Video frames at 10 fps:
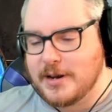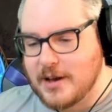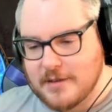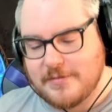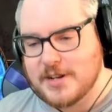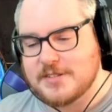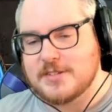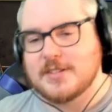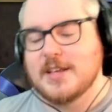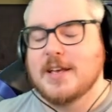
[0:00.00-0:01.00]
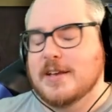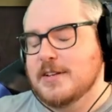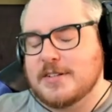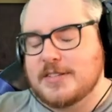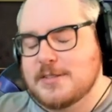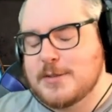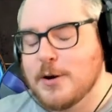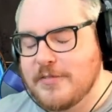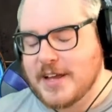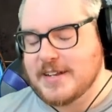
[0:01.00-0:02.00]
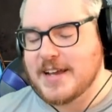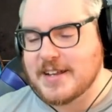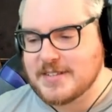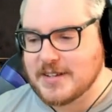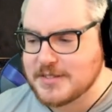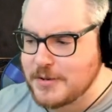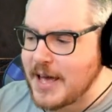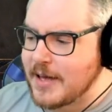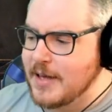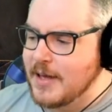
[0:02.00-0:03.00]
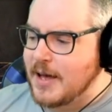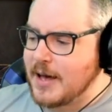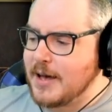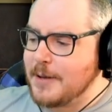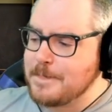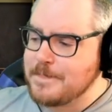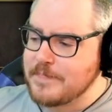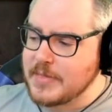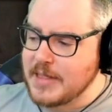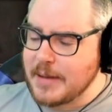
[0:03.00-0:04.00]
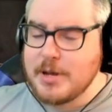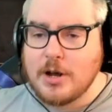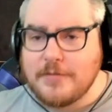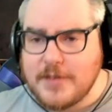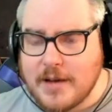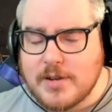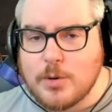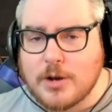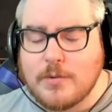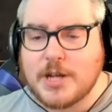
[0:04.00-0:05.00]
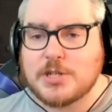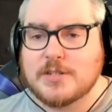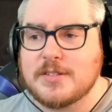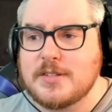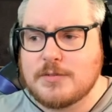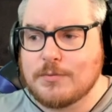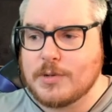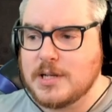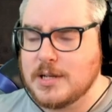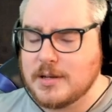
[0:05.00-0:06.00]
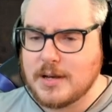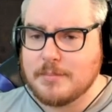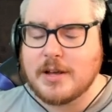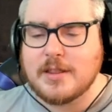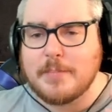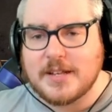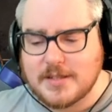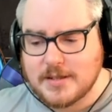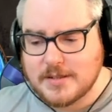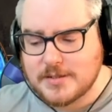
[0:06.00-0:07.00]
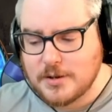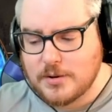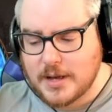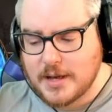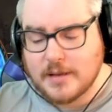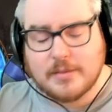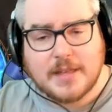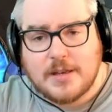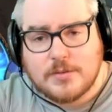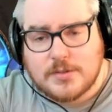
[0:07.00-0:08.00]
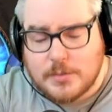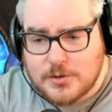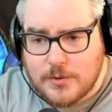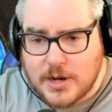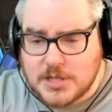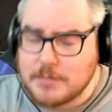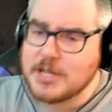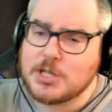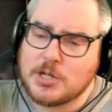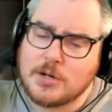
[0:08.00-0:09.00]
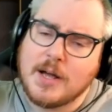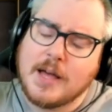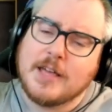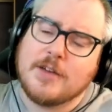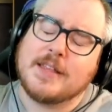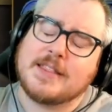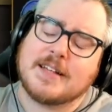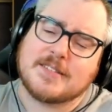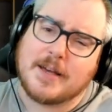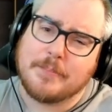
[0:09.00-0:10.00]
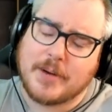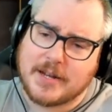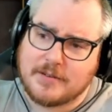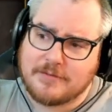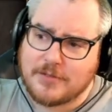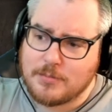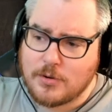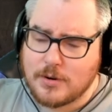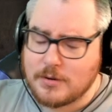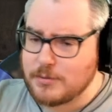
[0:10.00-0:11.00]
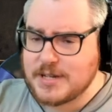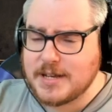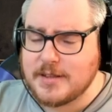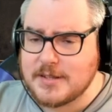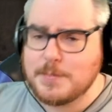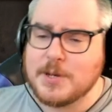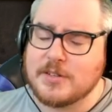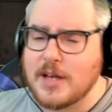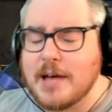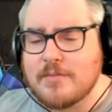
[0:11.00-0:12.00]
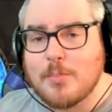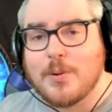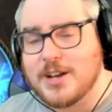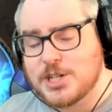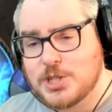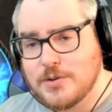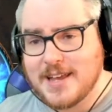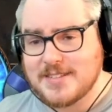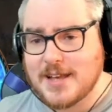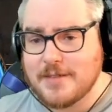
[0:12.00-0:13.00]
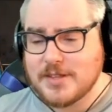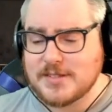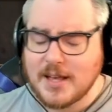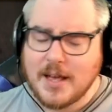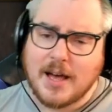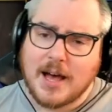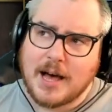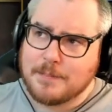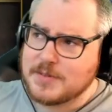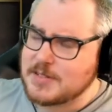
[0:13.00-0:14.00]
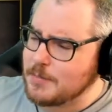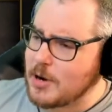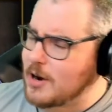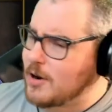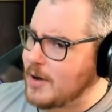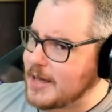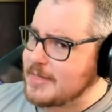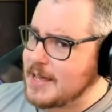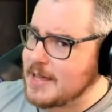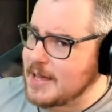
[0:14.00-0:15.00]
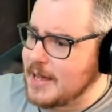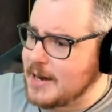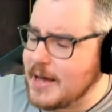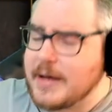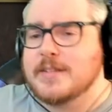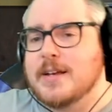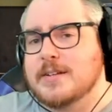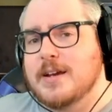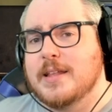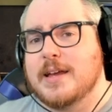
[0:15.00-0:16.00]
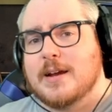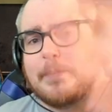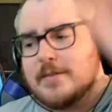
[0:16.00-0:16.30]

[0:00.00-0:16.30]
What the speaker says: off, and it's just so fantastic. So yeah, let me know if you have any more questions. This is really, I'm not the best at this. So thank you so much for watching. Make sure you hit that sub button for more ridiculous builds. I'll have a boss showcase of this up tomorrow, I think, and I'll talk to y'all later. Bye,